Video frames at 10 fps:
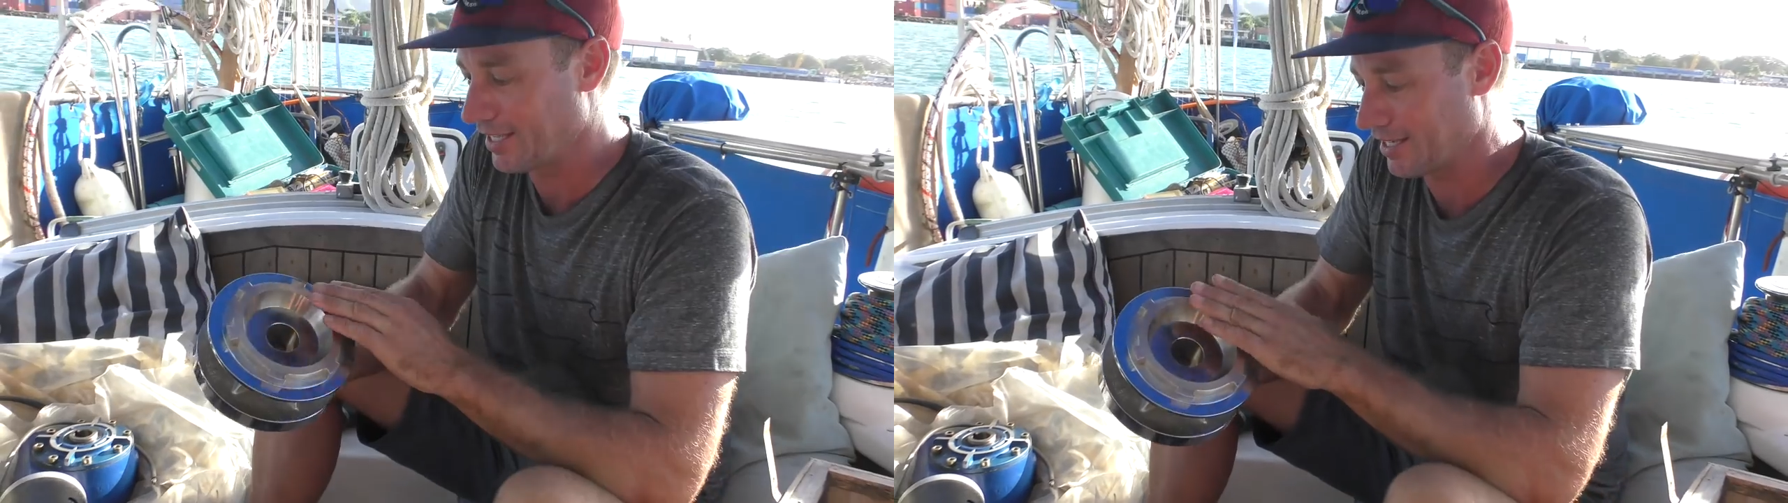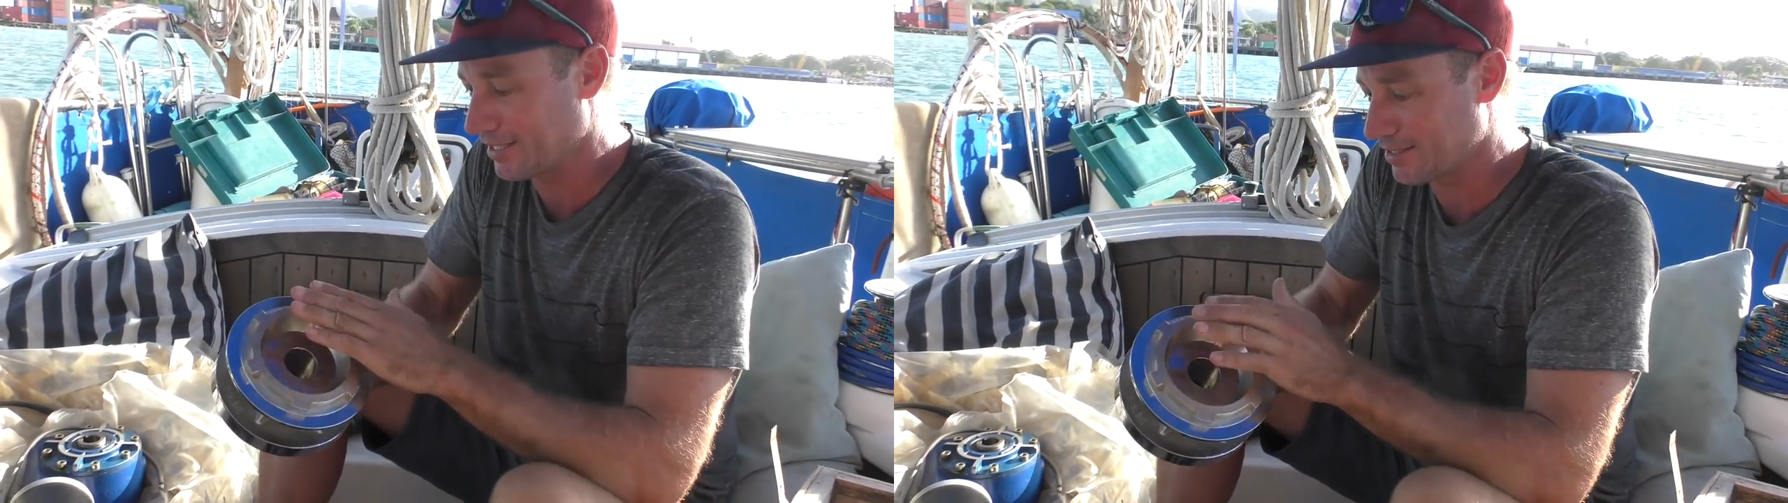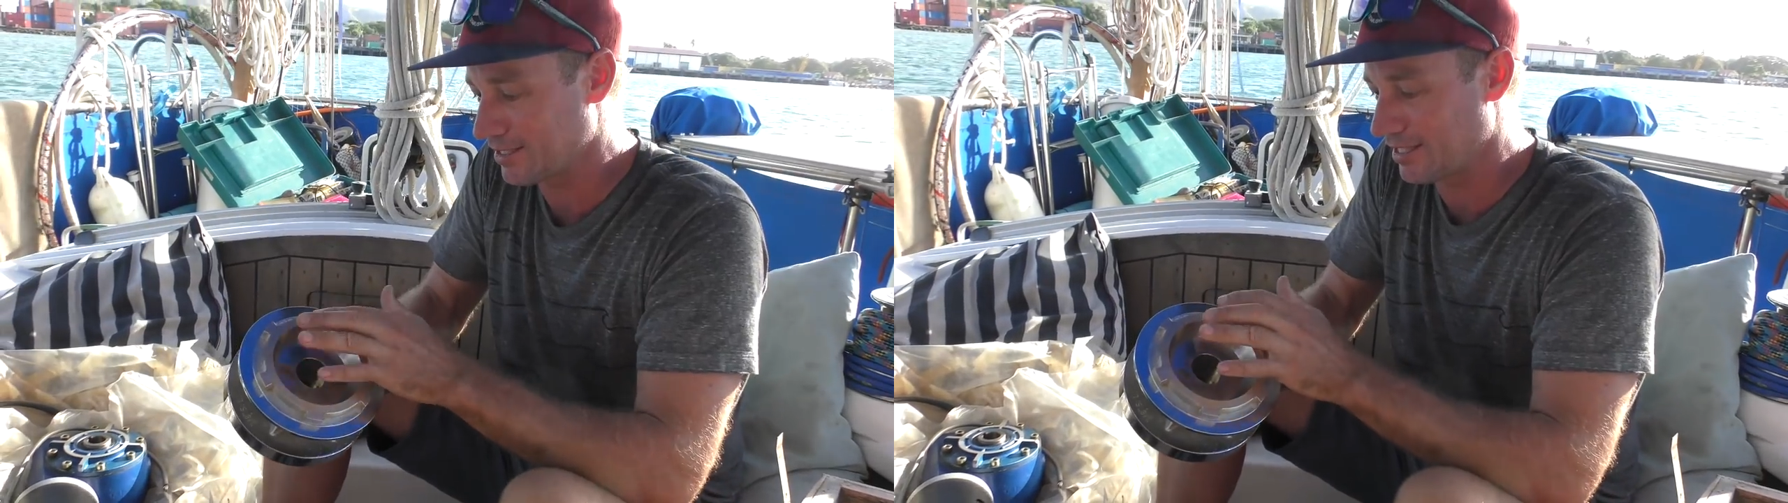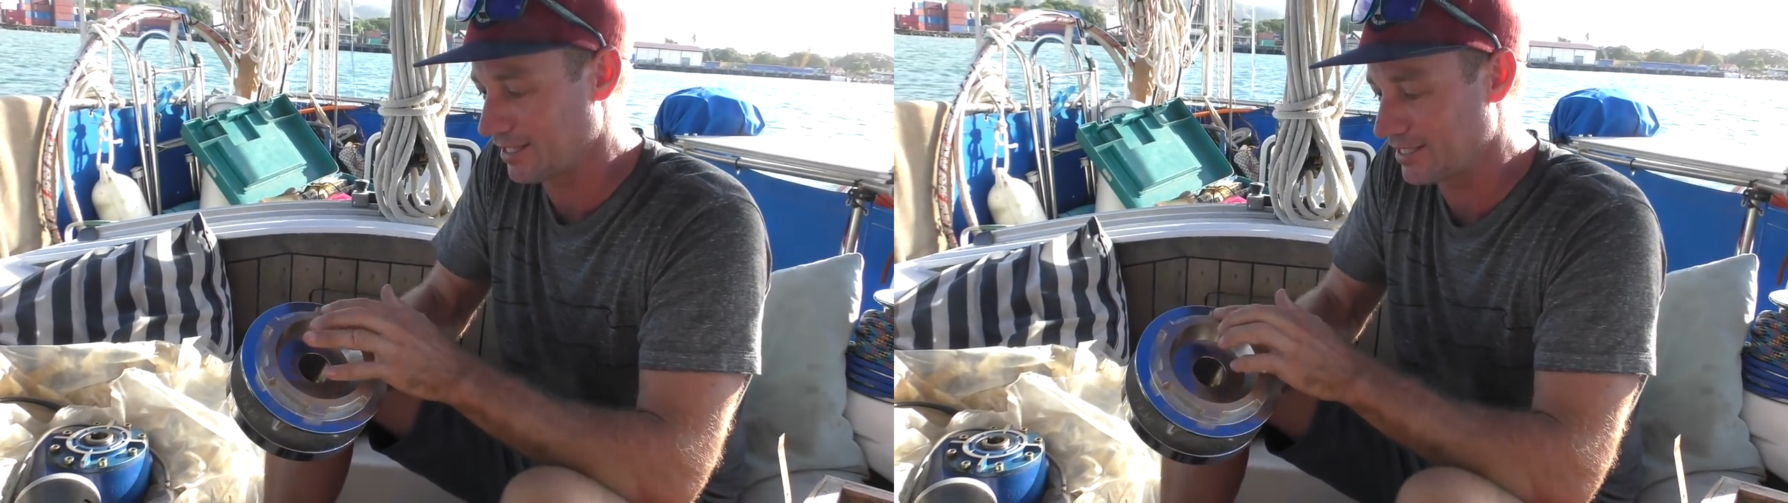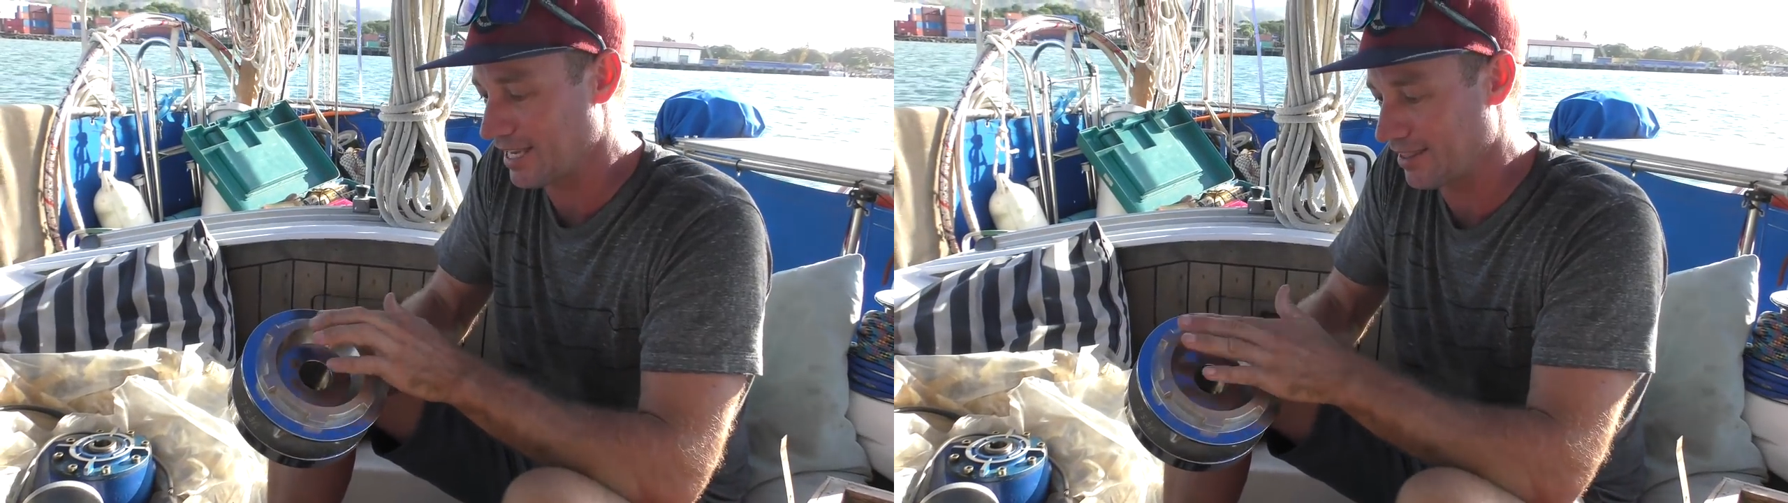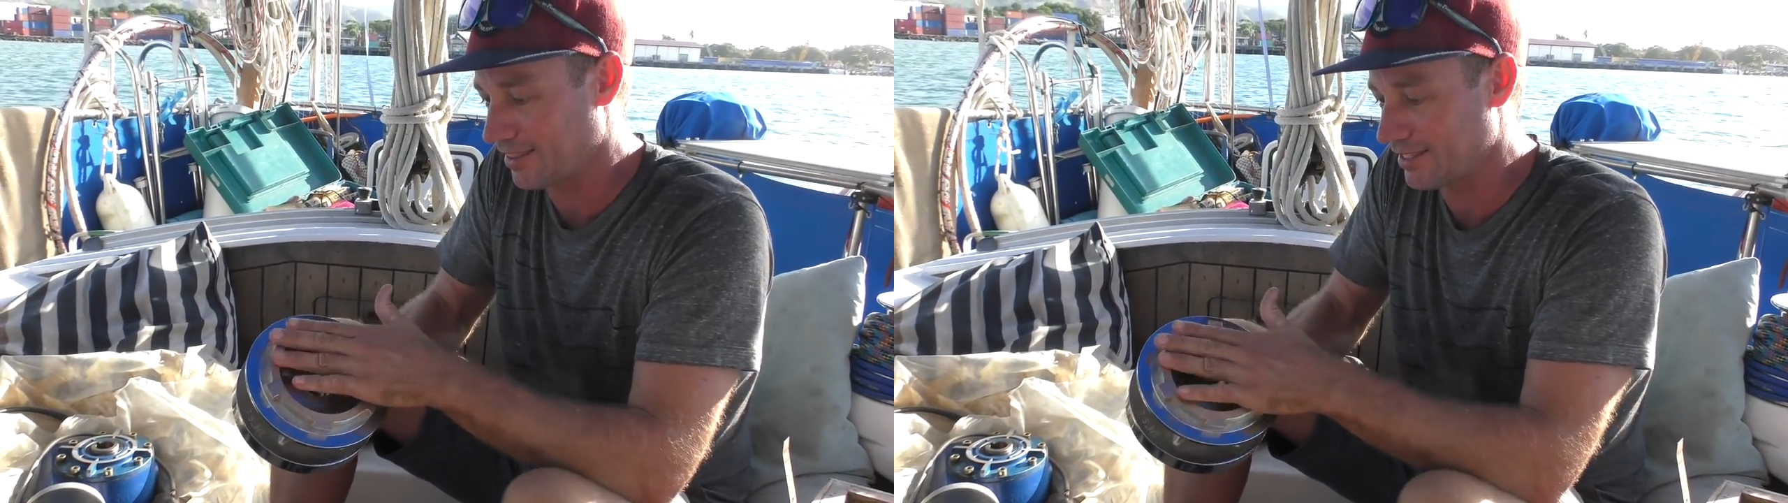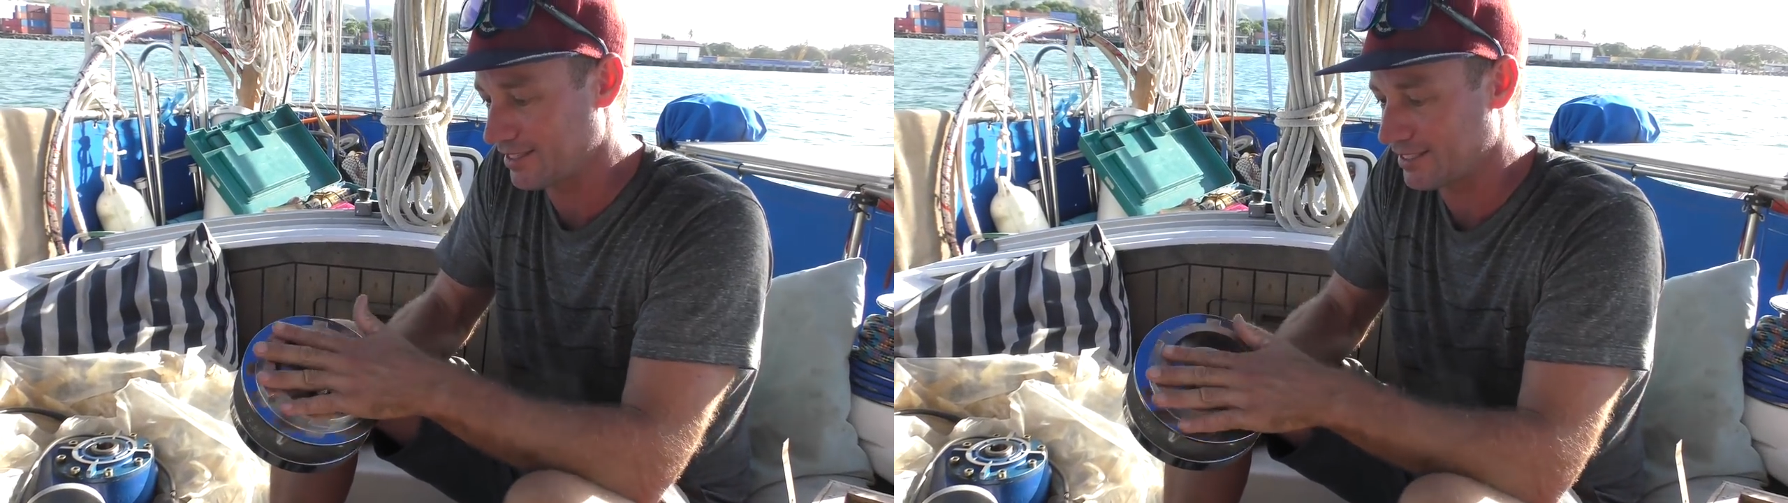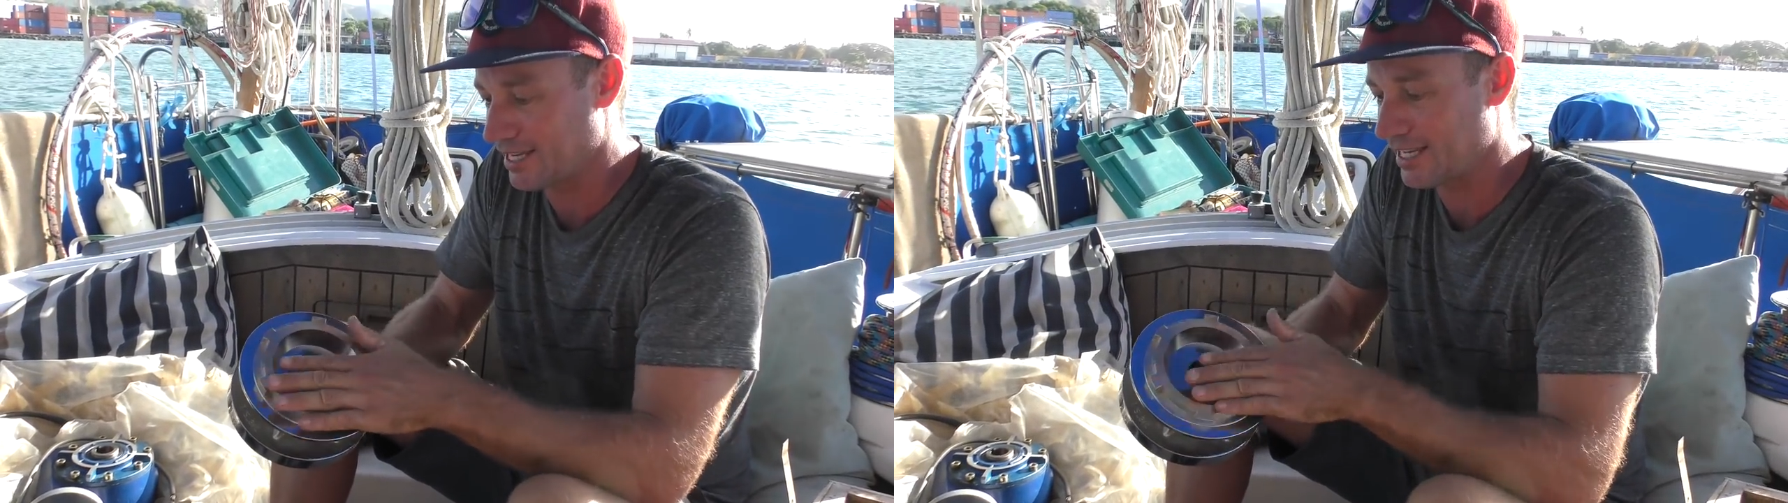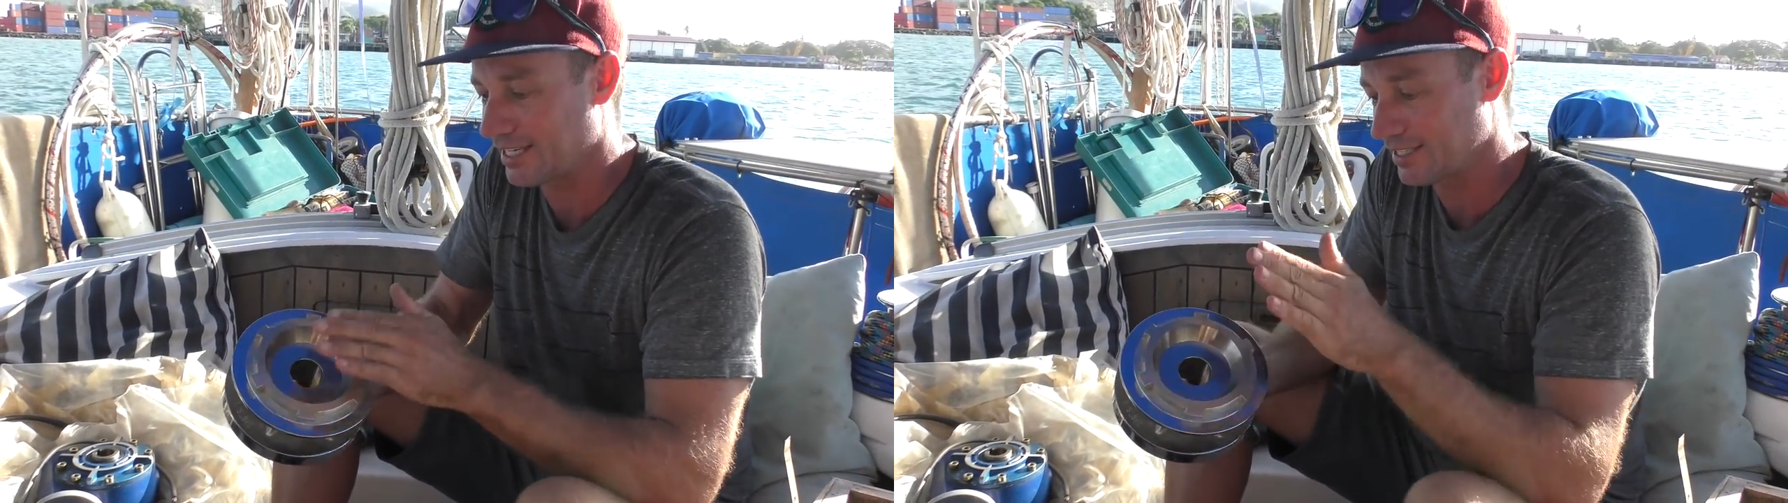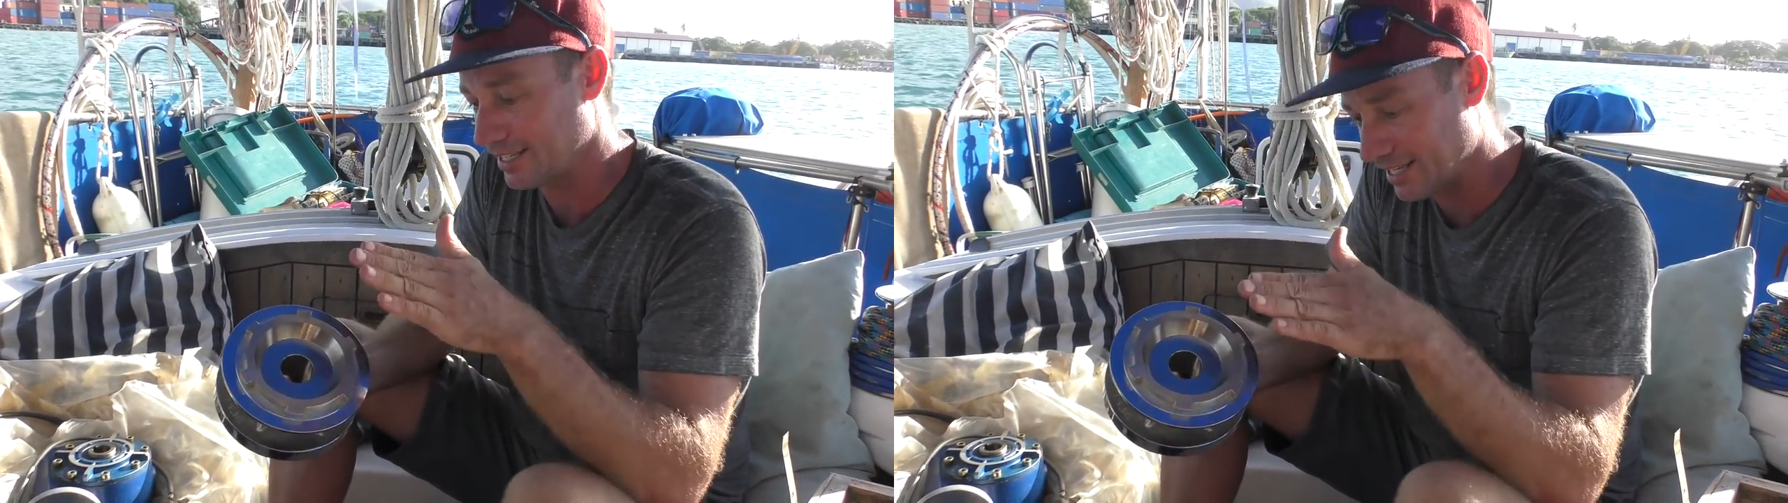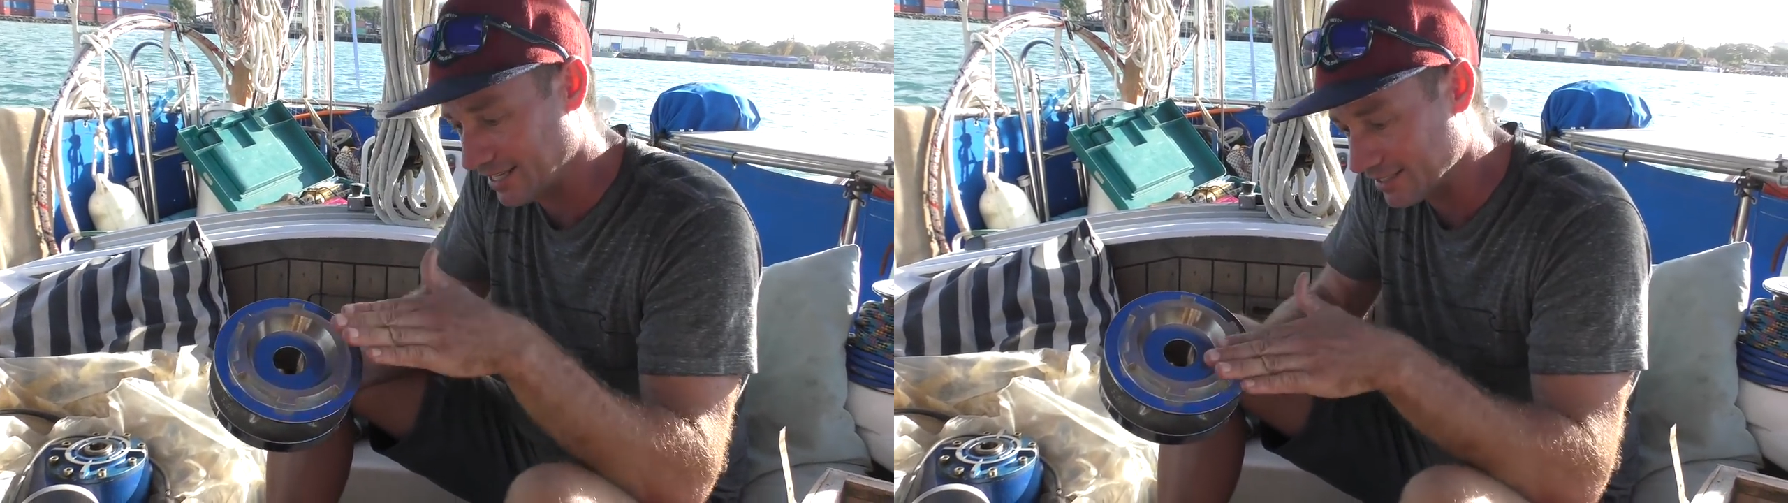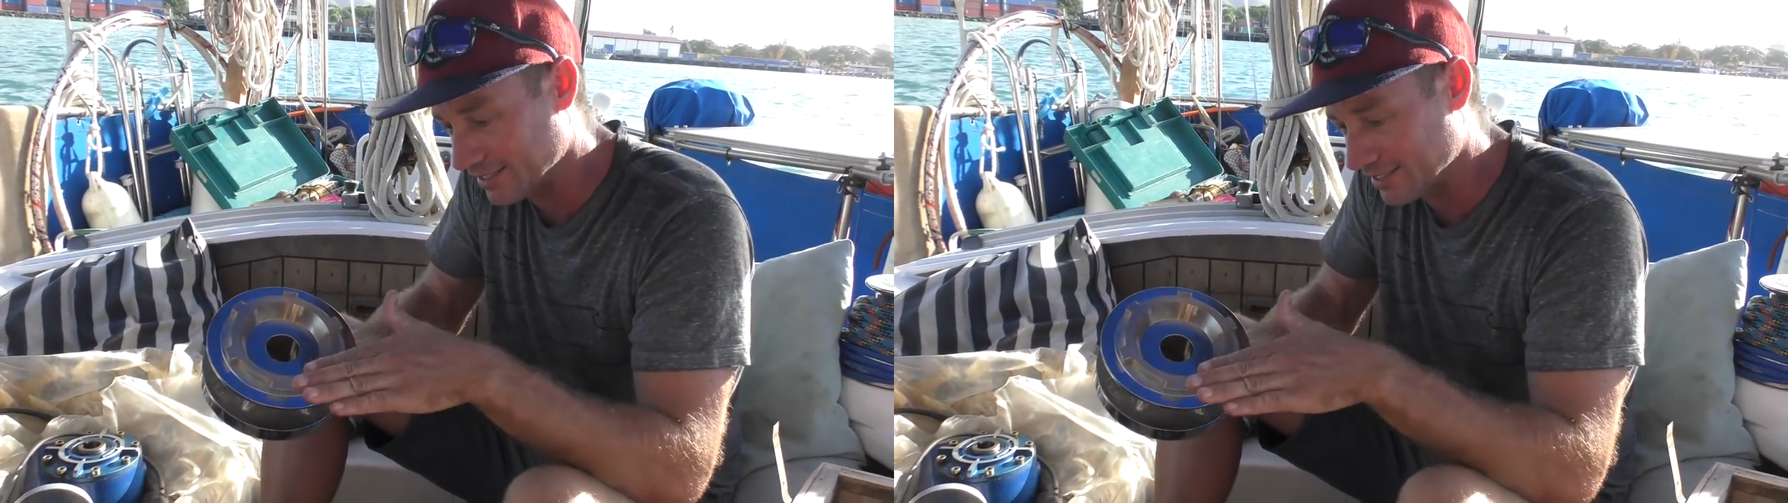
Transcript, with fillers: and it's it's had this taken down